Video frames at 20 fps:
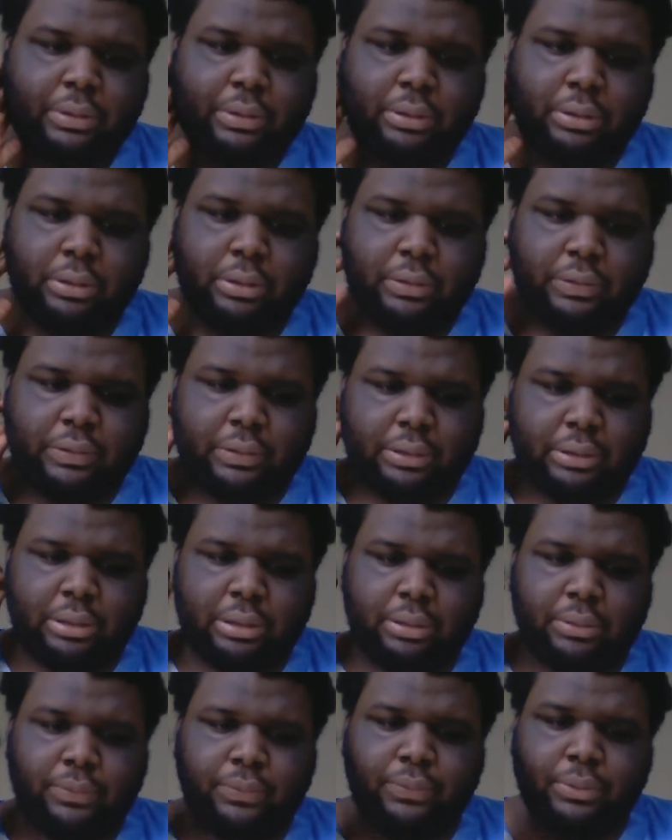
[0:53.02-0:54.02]
using
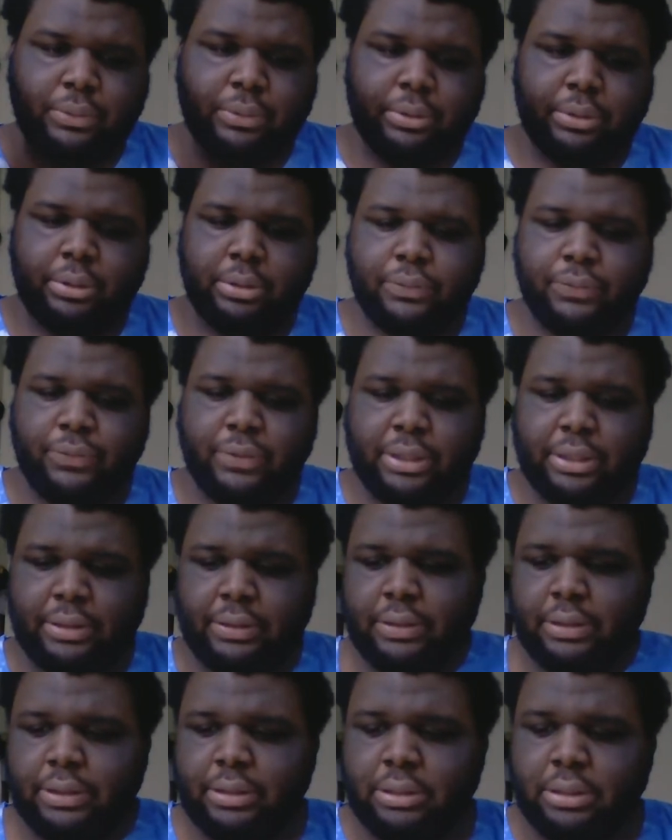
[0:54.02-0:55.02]
it for their
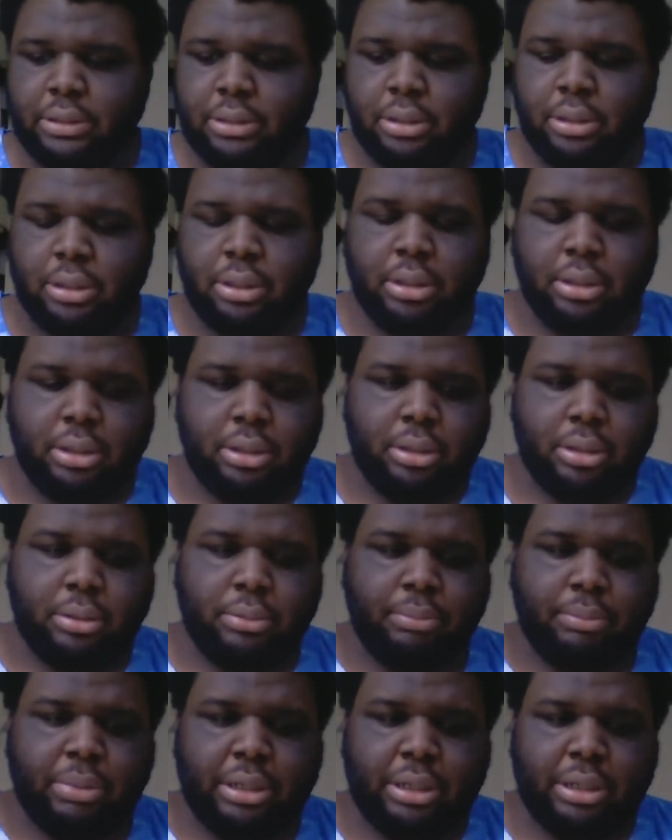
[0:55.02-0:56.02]
advantage.
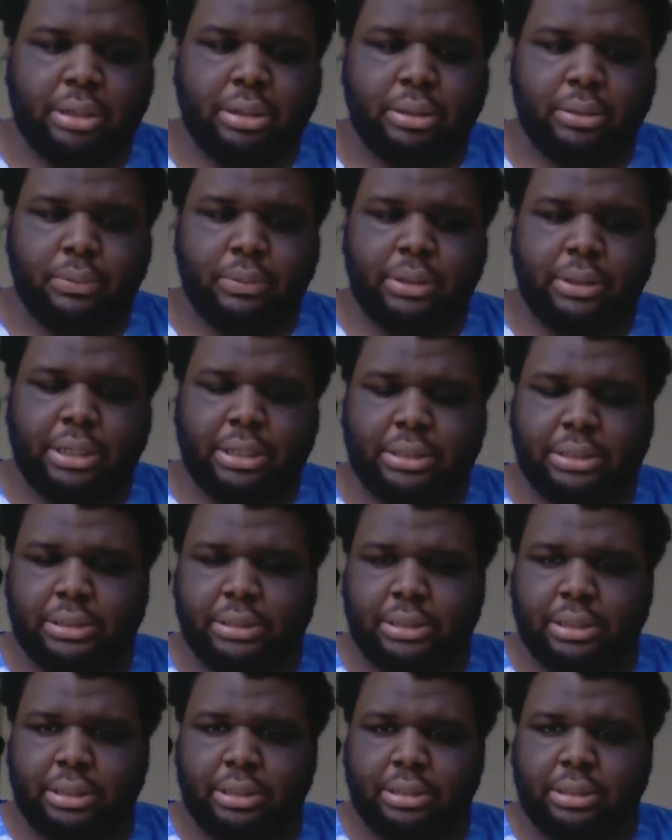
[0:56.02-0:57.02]
But we actually
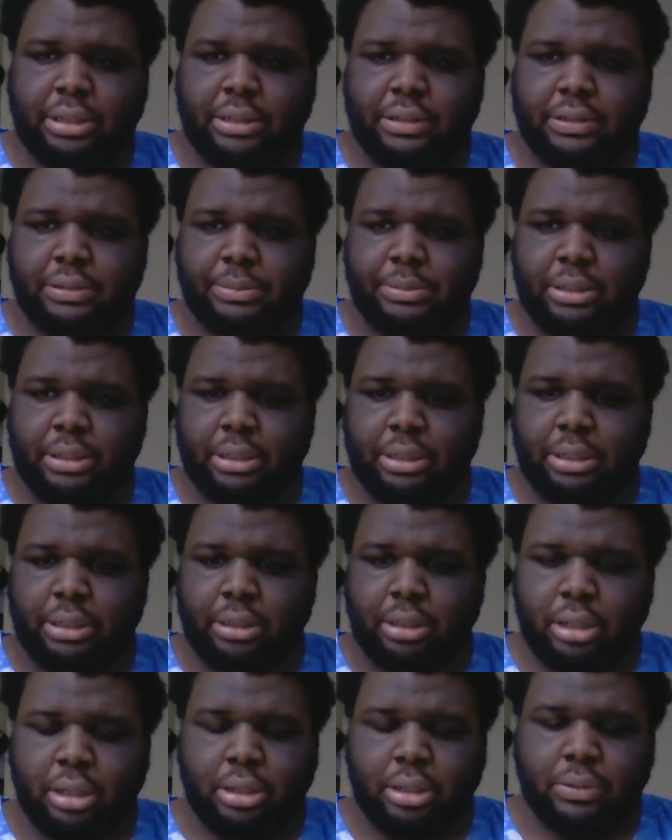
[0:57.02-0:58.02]
saw Kazuma
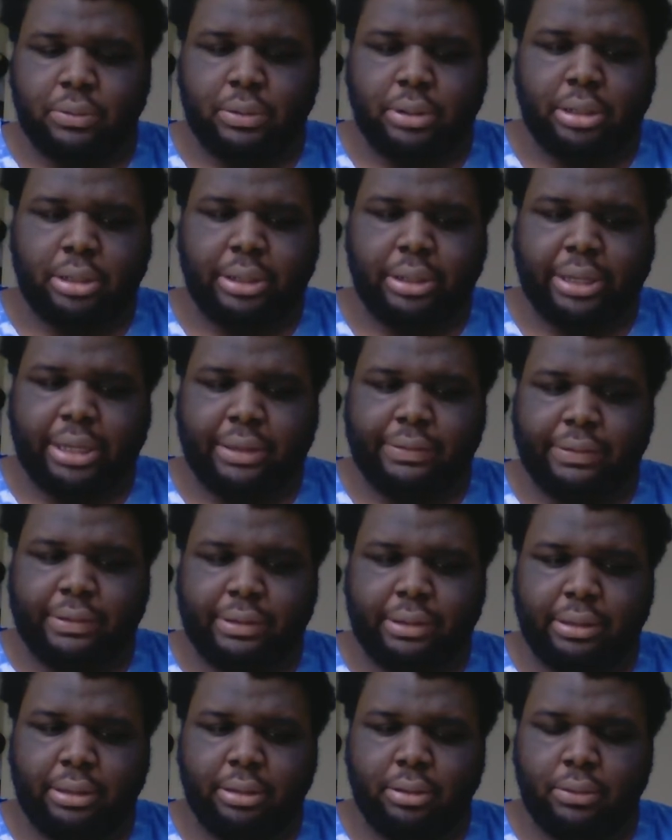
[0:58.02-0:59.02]
and Aqua
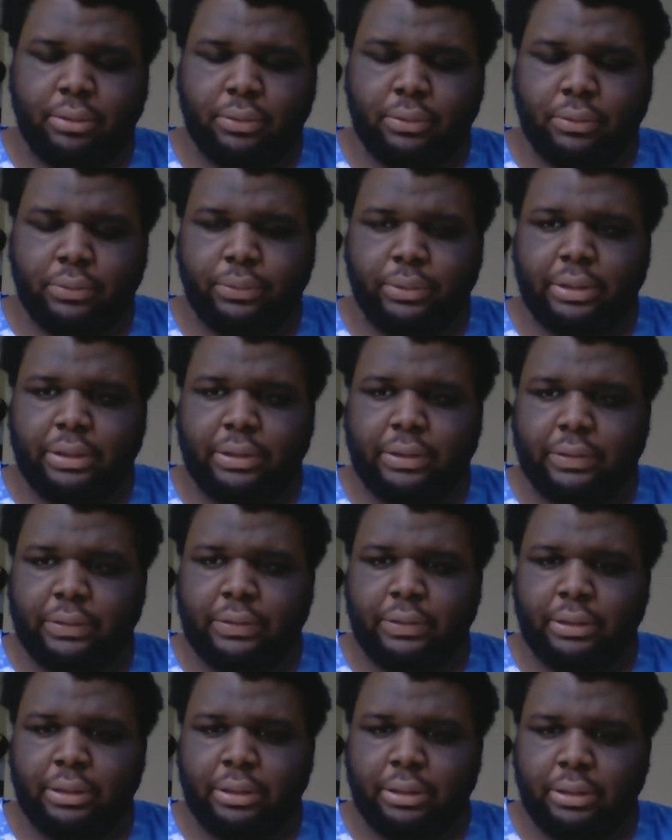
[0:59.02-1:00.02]
asking
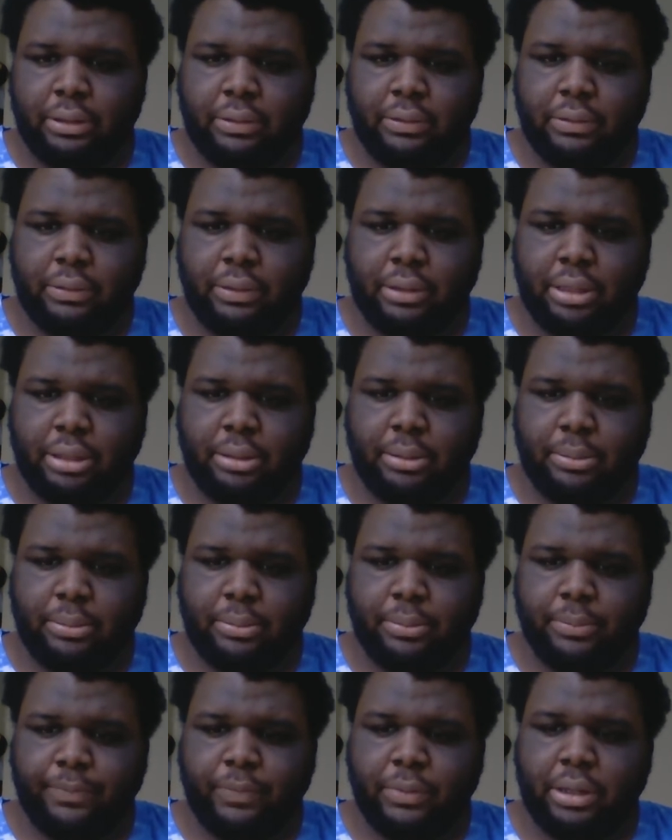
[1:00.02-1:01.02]
Chris to
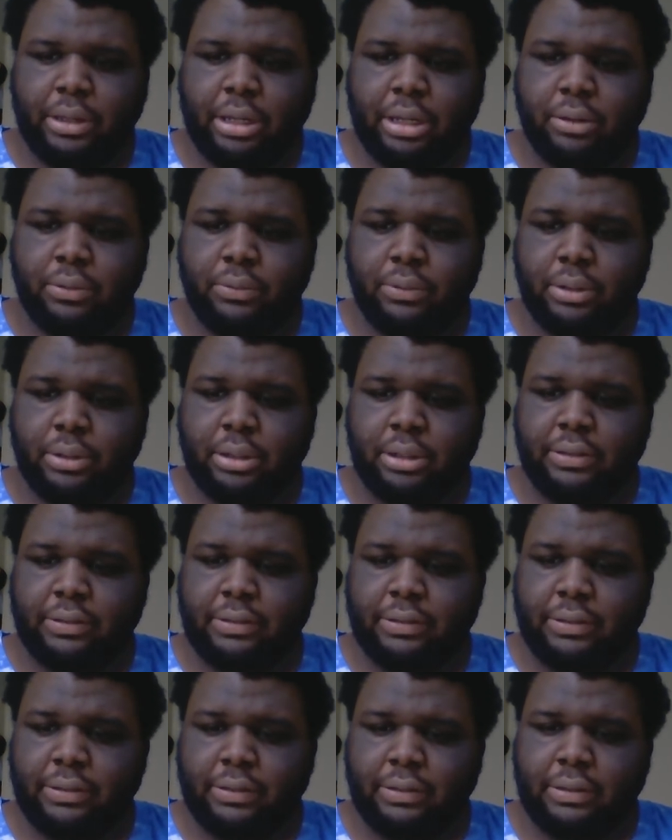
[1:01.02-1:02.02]
help Aqua
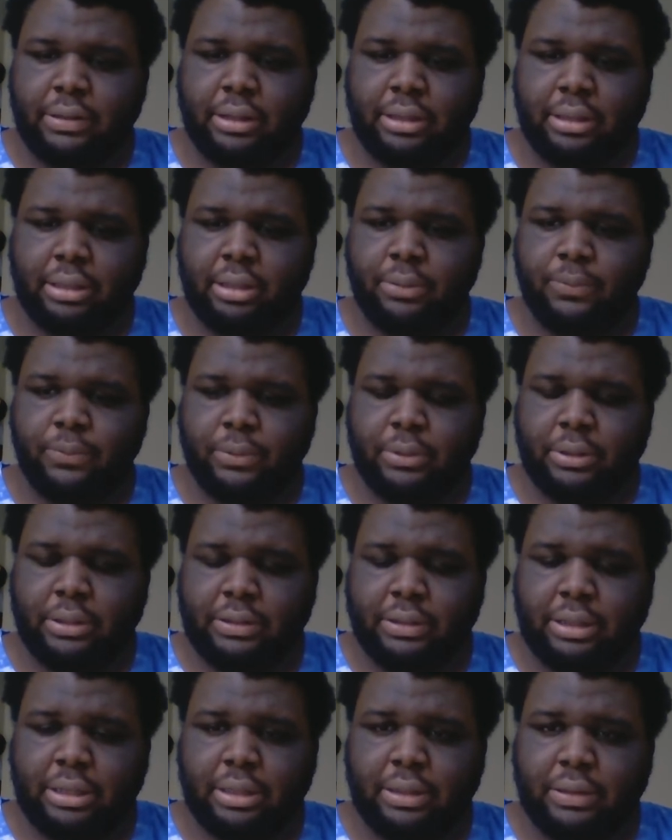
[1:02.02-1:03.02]
study for the
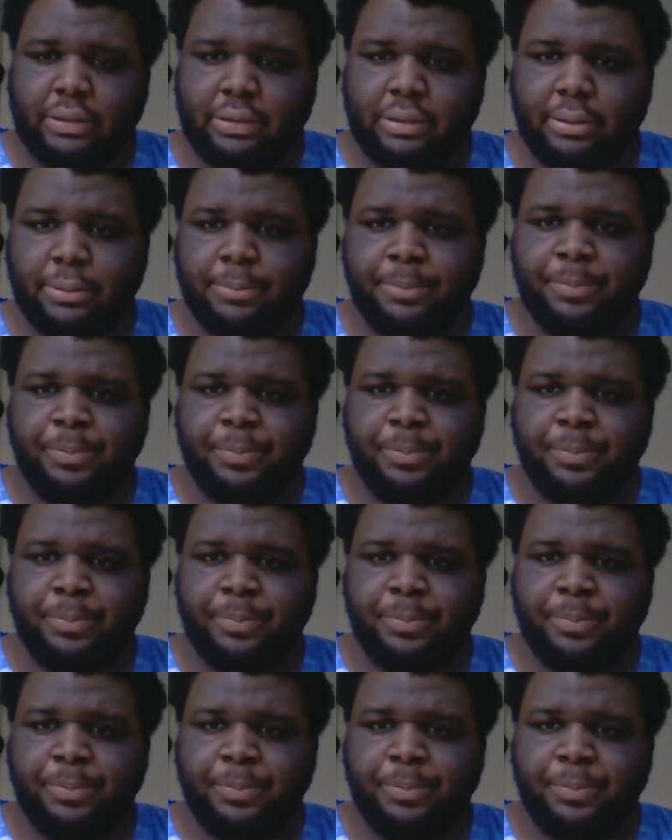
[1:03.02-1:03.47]
test,